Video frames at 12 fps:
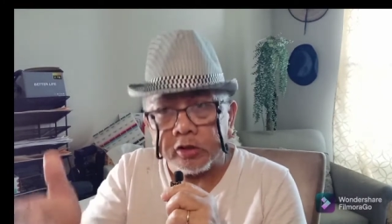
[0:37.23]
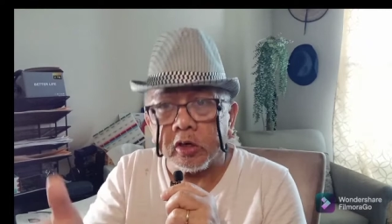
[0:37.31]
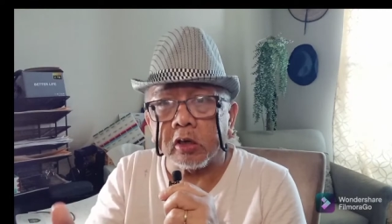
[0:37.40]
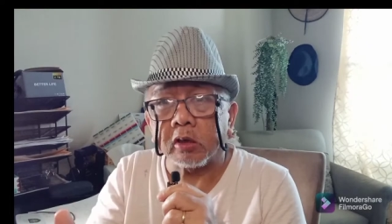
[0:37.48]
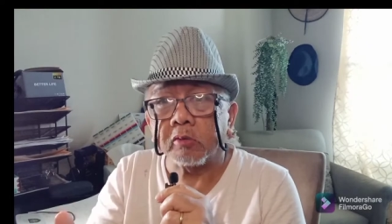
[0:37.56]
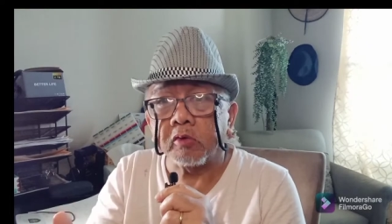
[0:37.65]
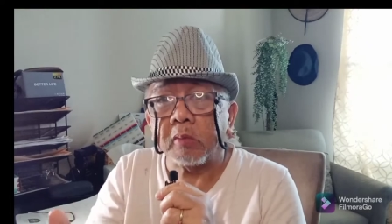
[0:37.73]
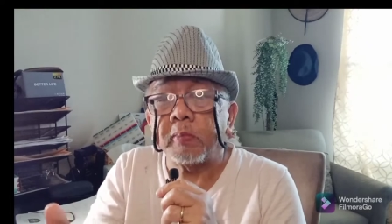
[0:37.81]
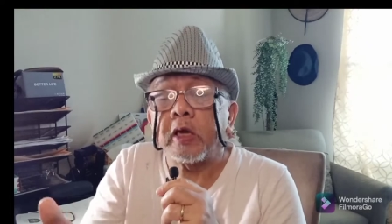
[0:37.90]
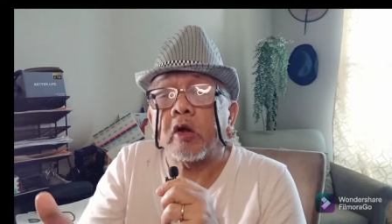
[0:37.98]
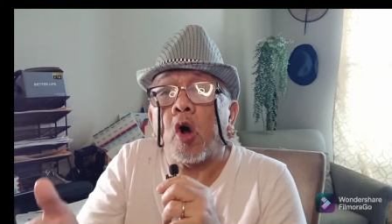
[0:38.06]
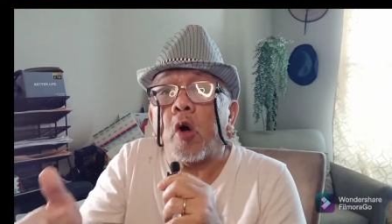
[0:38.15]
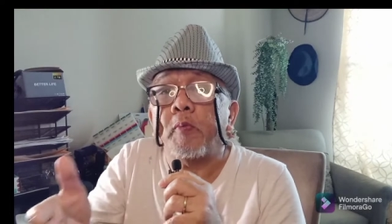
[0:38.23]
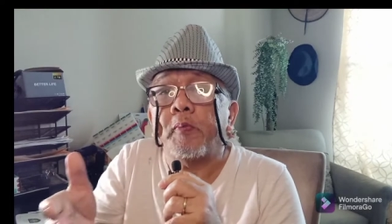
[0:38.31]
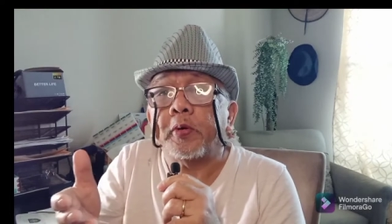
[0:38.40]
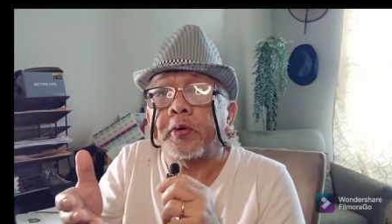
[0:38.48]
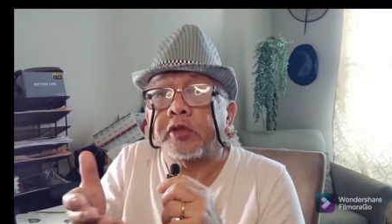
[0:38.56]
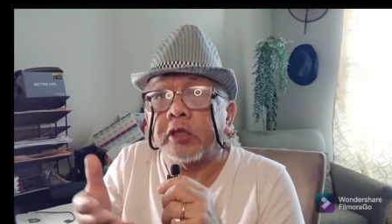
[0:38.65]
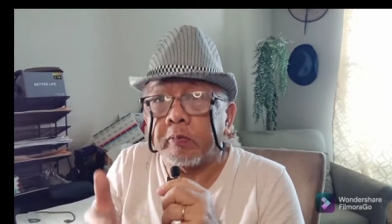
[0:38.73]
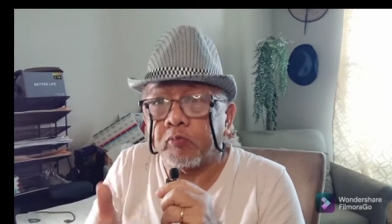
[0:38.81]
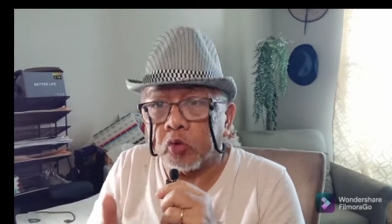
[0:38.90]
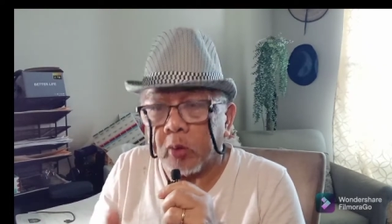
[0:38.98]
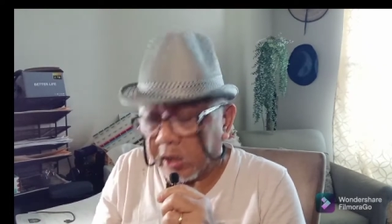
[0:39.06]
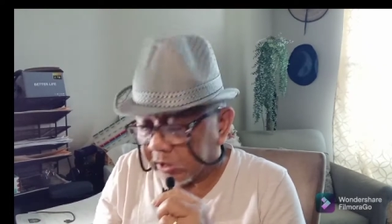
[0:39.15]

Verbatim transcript: dog will be cooperative to